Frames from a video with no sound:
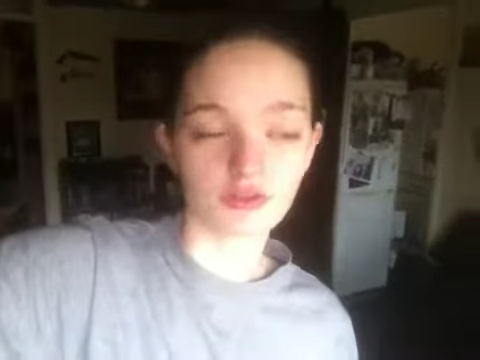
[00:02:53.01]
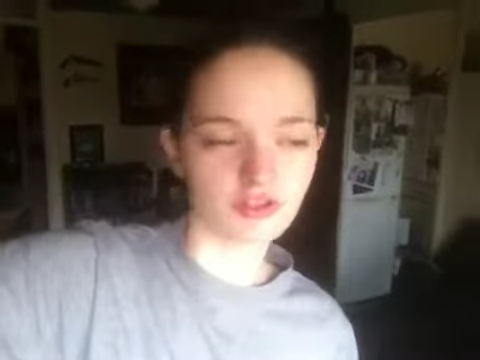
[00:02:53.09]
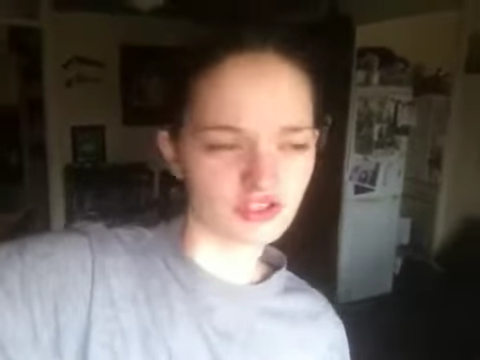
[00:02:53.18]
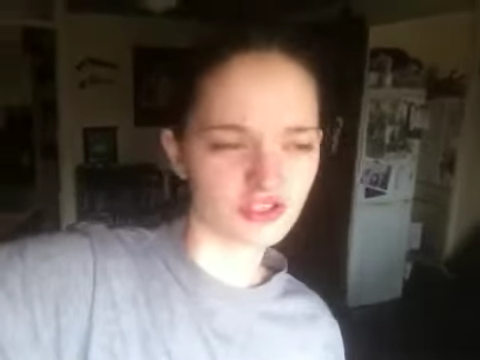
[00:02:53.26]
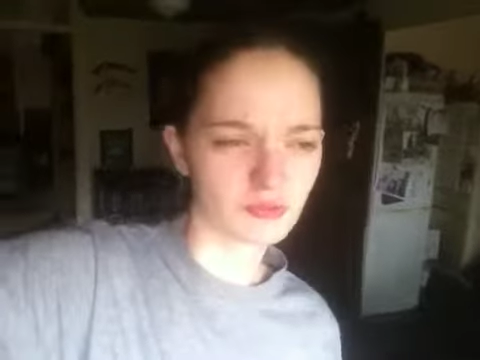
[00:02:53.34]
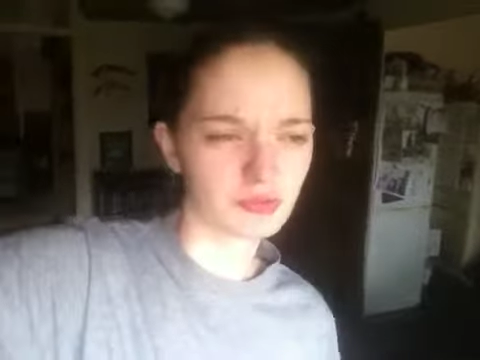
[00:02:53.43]
Or
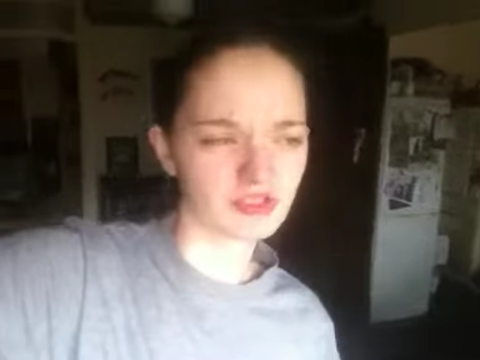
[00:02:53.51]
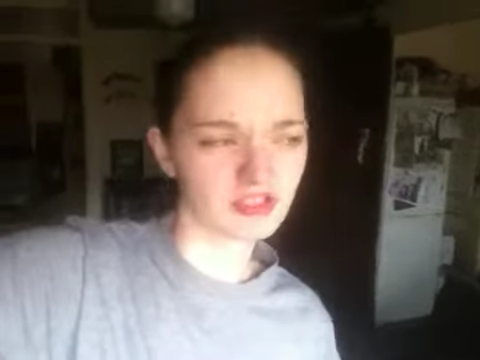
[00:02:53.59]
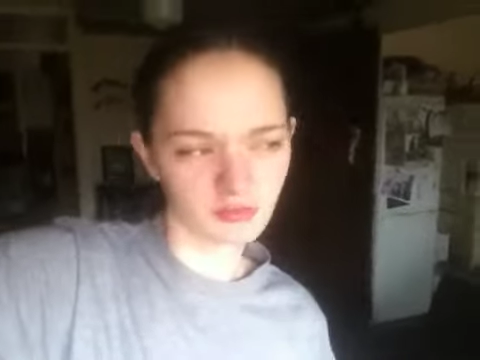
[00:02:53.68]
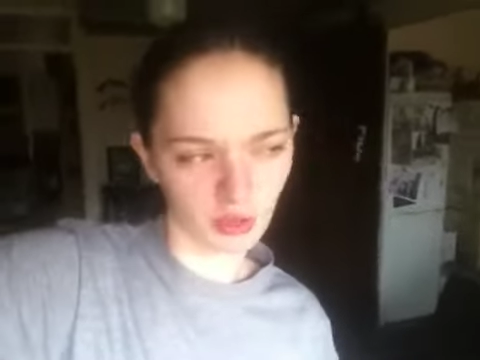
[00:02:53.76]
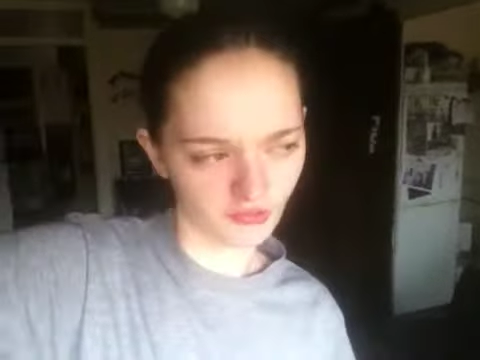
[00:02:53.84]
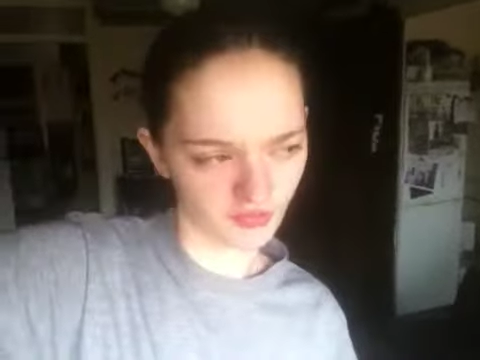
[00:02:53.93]
it's just
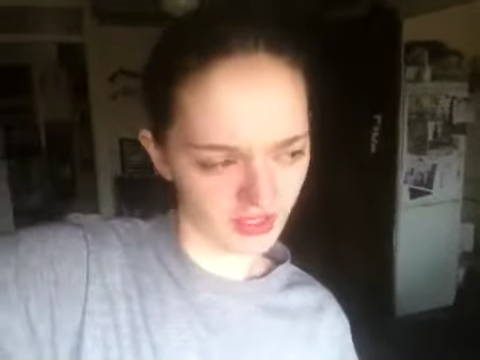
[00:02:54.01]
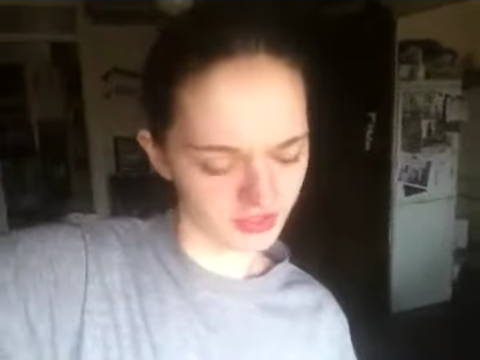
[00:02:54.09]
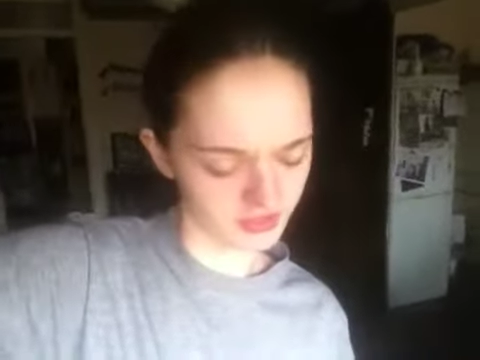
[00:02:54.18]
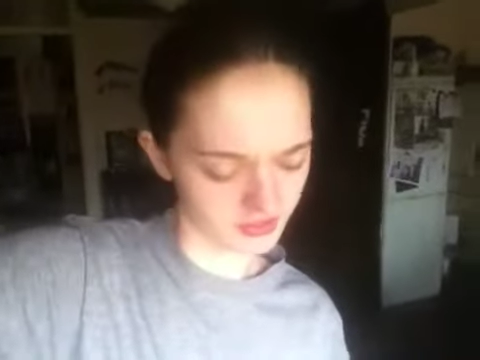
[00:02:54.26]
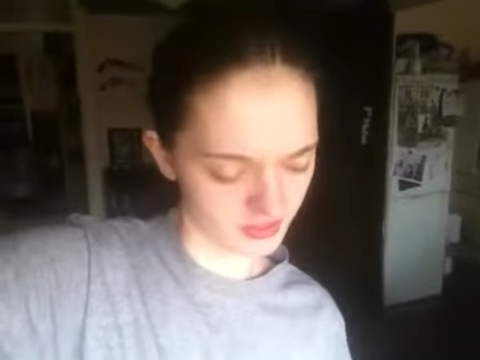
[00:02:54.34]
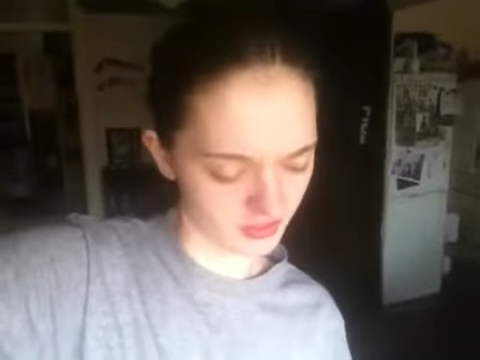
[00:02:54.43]
placebo
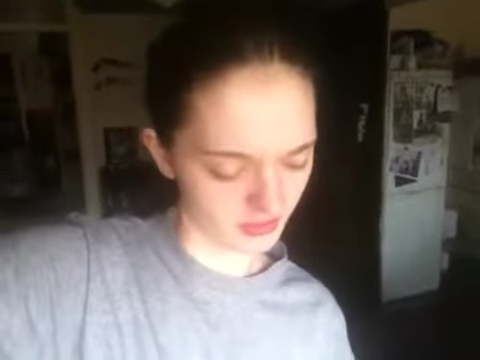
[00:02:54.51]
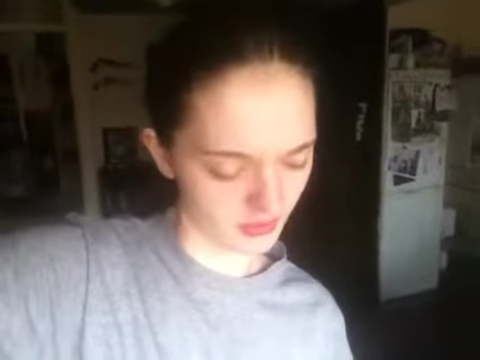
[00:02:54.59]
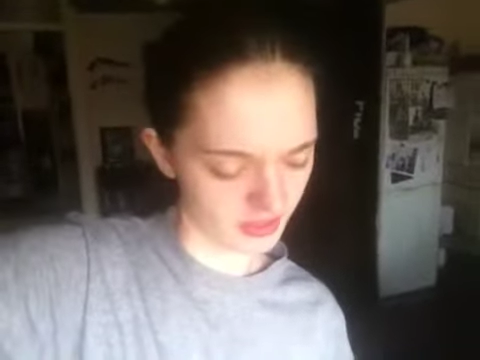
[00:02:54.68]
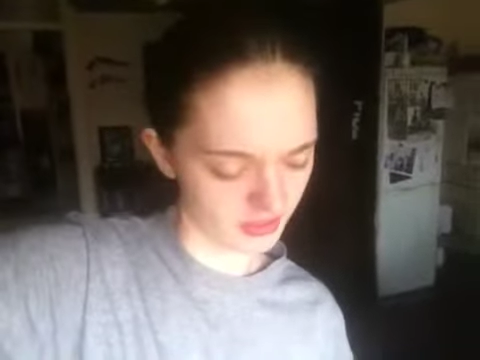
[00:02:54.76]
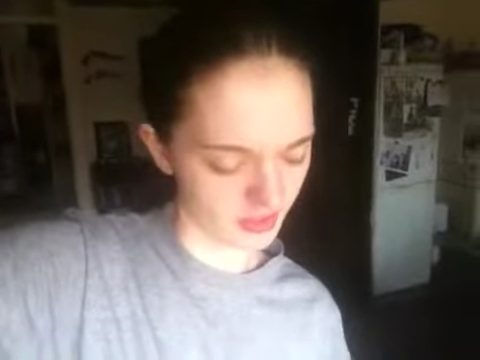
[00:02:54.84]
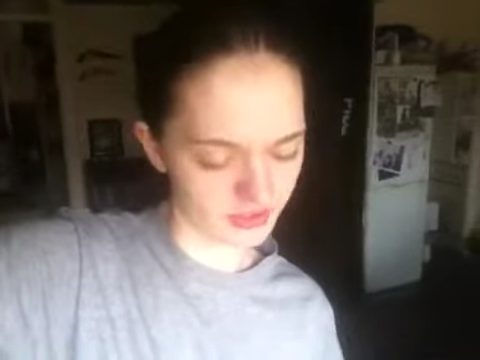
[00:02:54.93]
effect, so
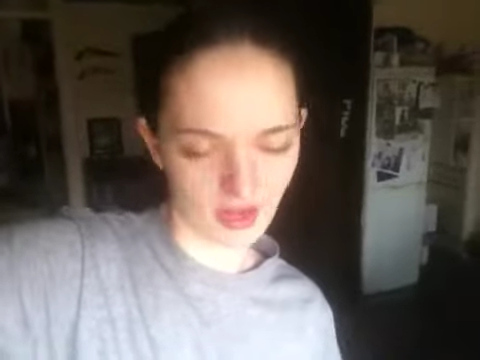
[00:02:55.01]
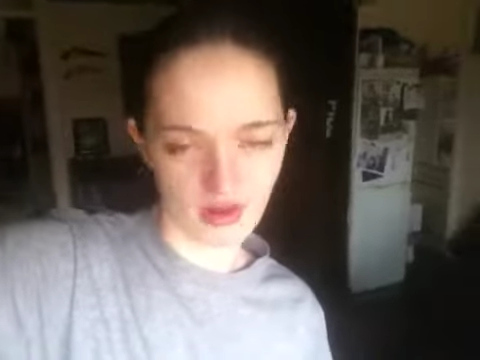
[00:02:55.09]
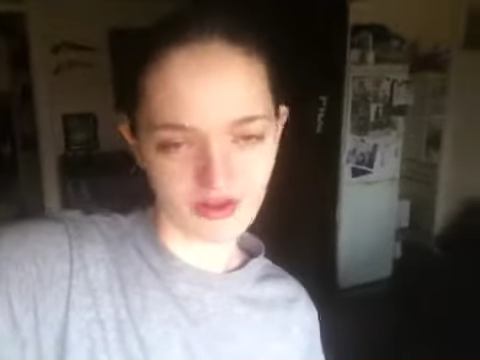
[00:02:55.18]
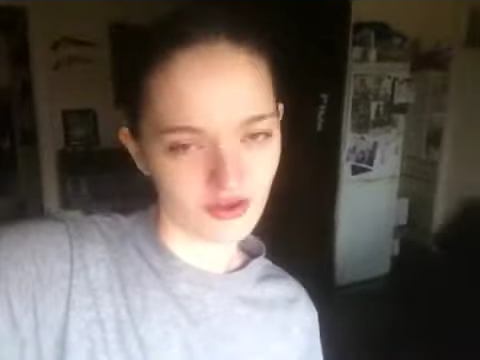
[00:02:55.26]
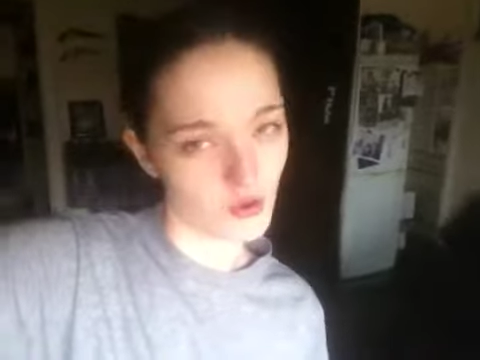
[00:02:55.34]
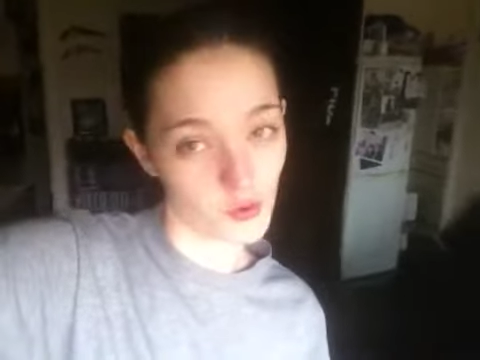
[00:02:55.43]
I, I
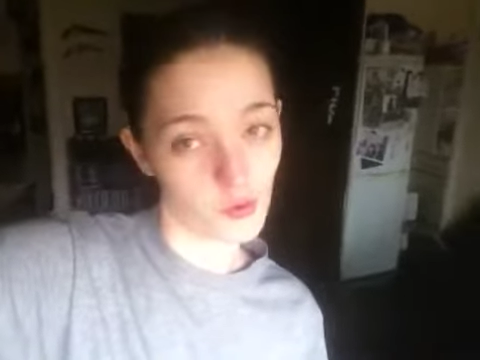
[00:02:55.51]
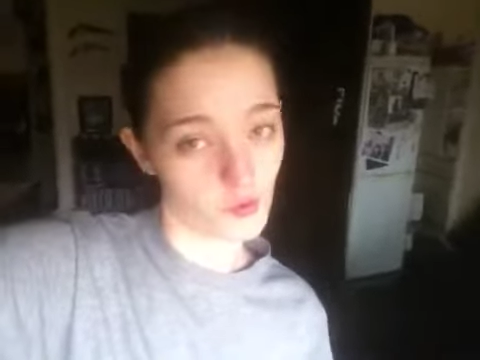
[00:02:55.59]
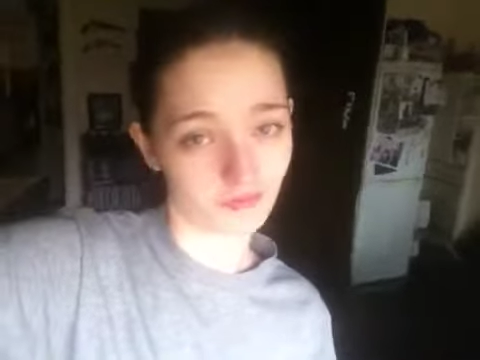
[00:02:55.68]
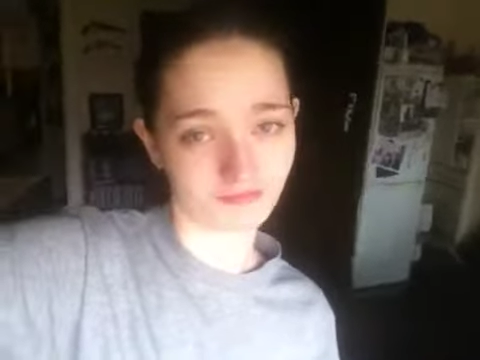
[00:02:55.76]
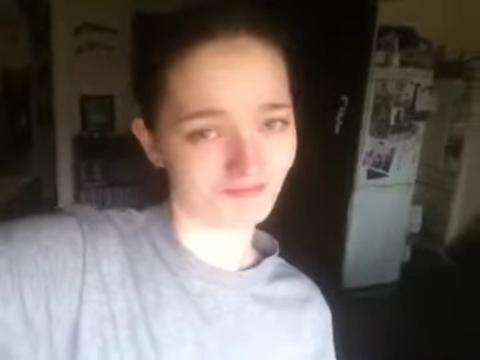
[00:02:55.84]
don't know.